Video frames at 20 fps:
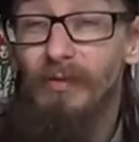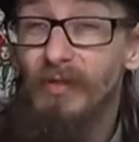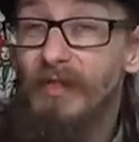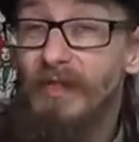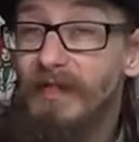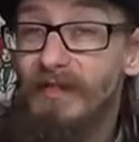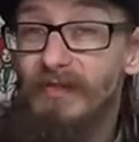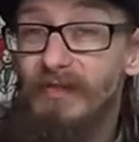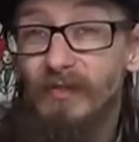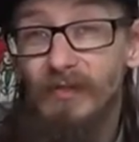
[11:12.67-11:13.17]

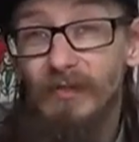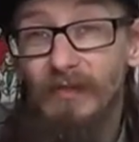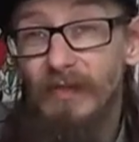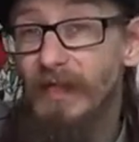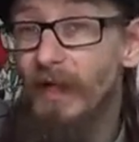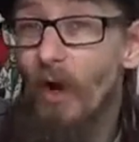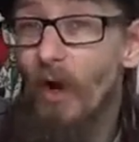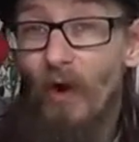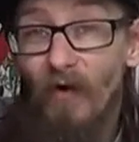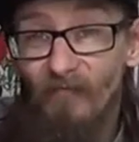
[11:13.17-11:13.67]

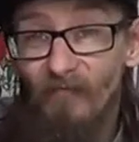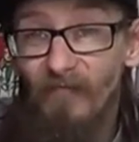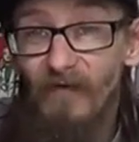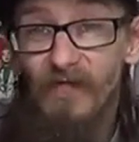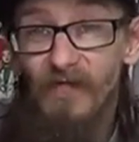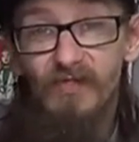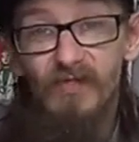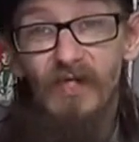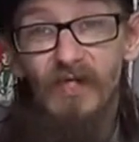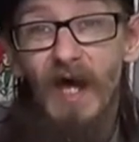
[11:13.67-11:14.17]
blatantly,
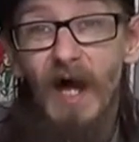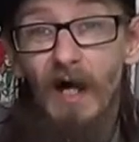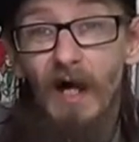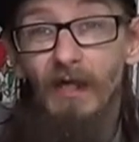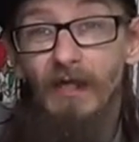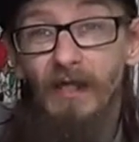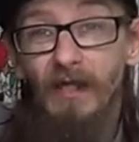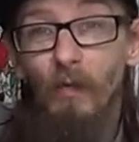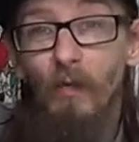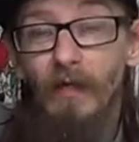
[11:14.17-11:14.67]
obviously
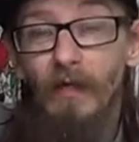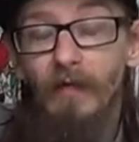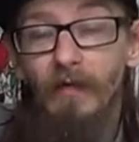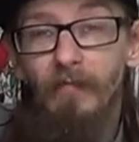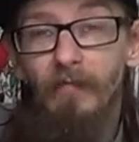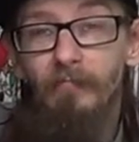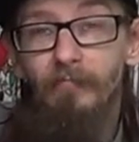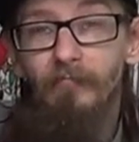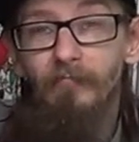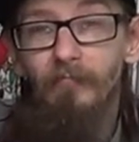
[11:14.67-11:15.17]
Harley Quinn?
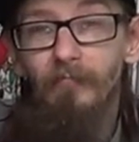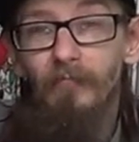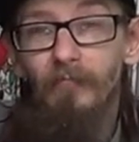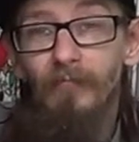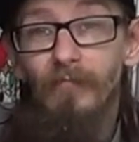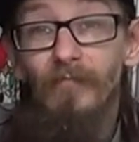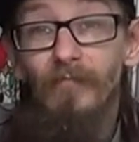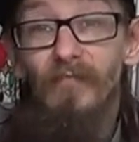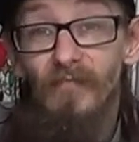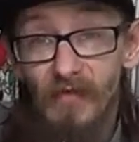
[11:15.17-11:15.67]

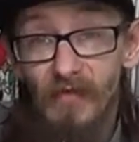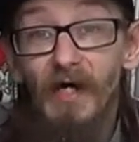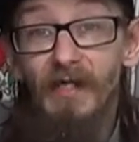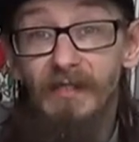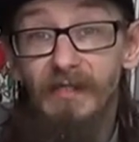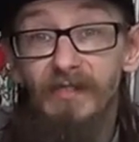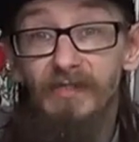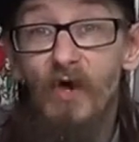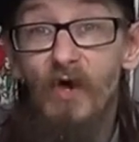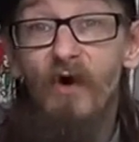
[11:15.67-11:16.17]

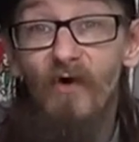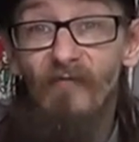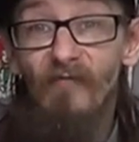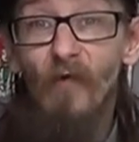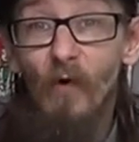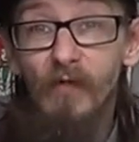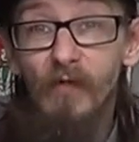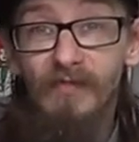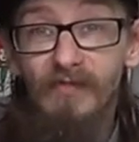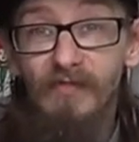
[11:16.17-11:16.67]
That is her
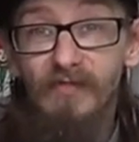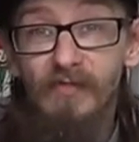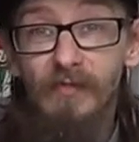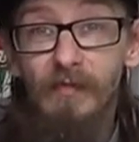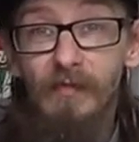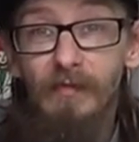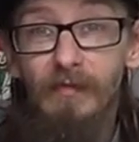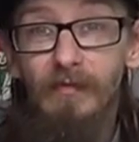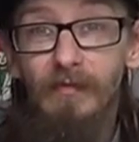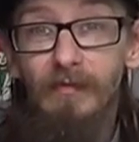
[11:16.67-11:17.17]
voice.
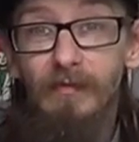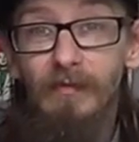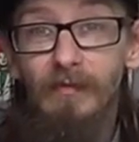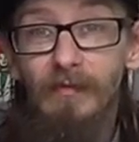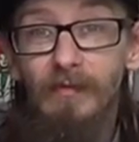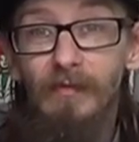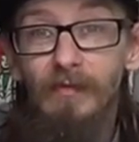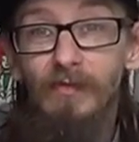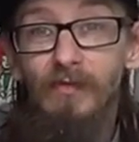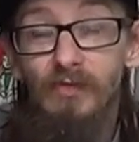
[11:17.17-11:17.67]

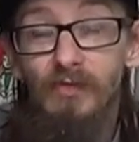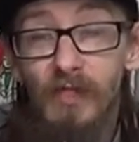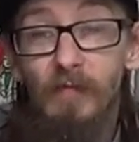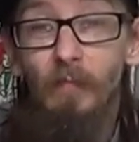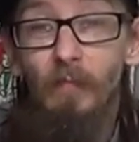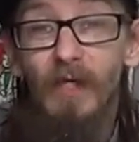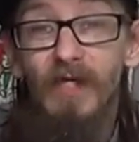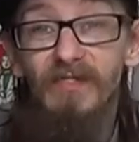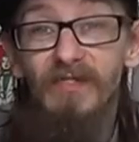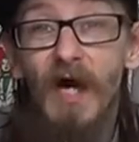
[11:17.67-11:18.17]

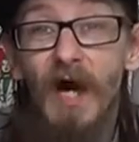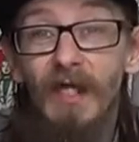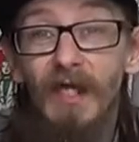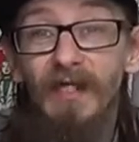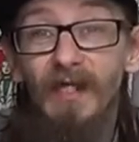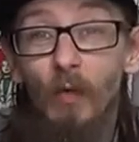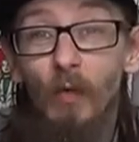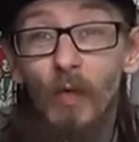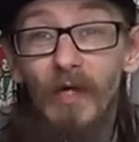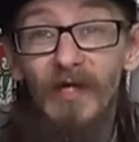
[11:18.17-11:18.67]
She plays
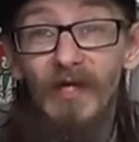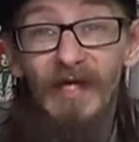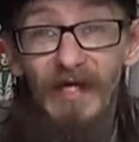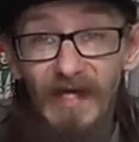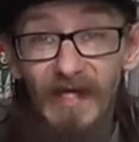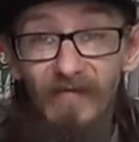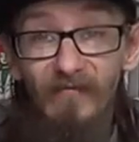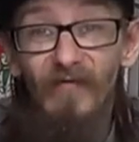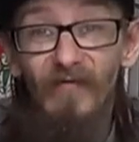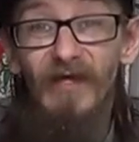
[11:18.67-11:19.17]
Harley Quinn
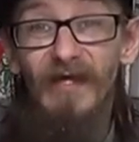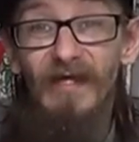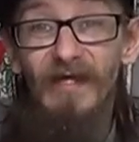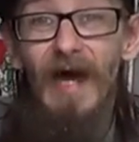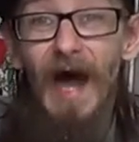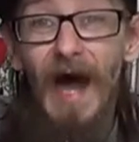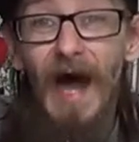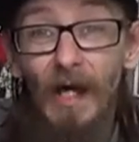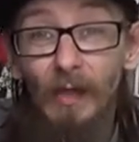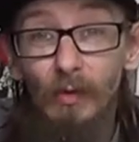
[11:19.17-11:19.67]
even
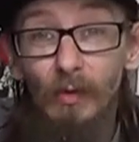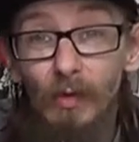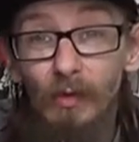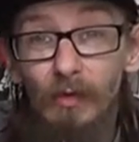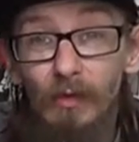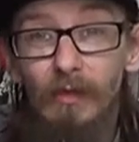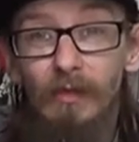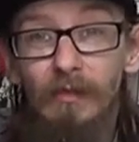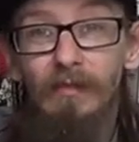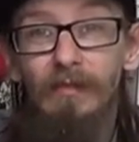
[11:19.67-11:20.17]
in
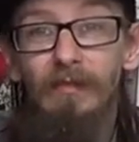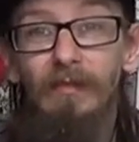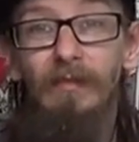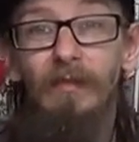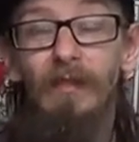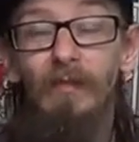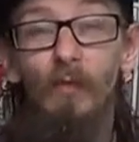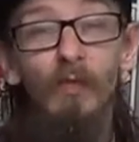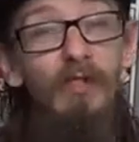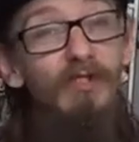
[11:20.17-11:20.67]
Arrow,
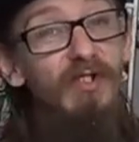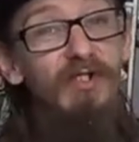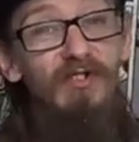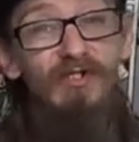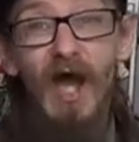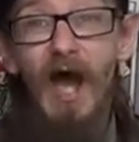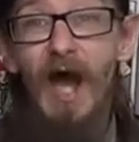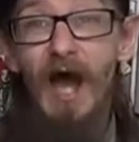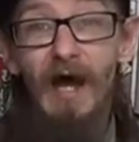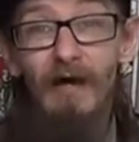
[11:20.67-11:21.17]
which
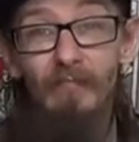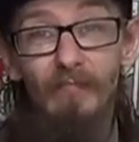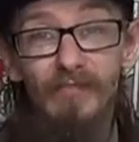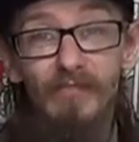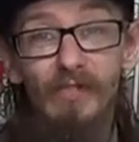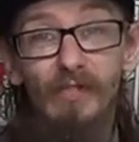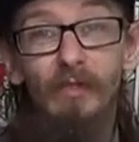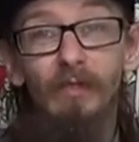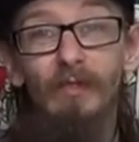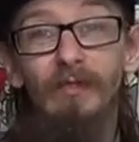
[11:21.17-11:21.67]
is
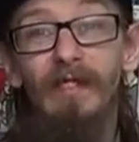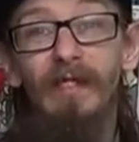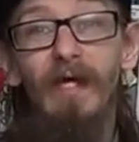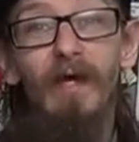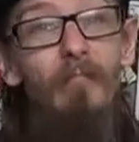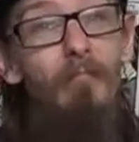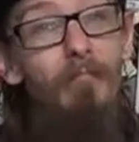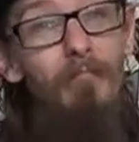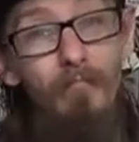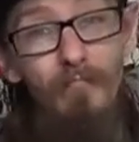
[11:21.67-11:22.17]

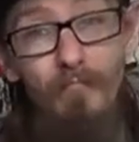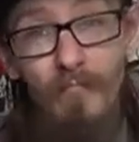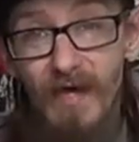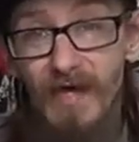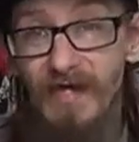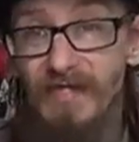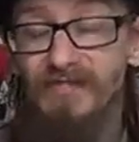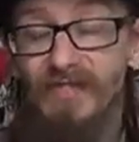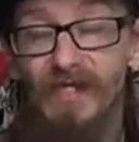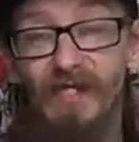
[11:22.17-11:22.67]
absolutely
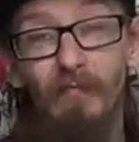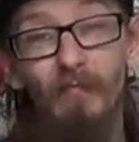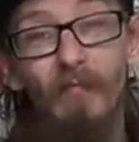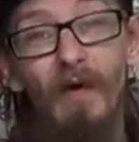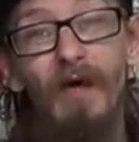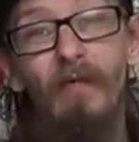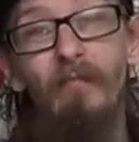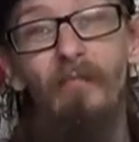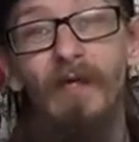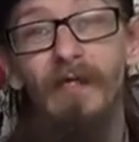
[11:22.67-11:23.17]
amazing in
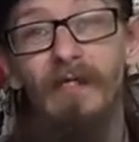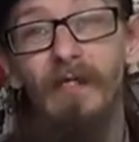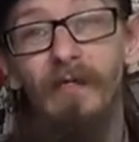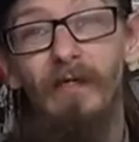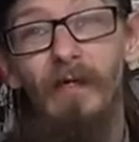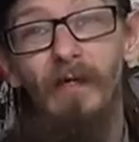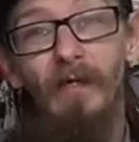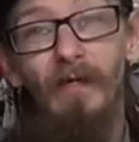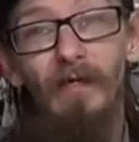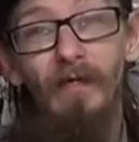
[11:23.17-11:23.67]
my
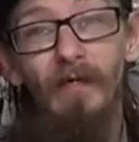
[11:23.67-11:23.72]
opinion.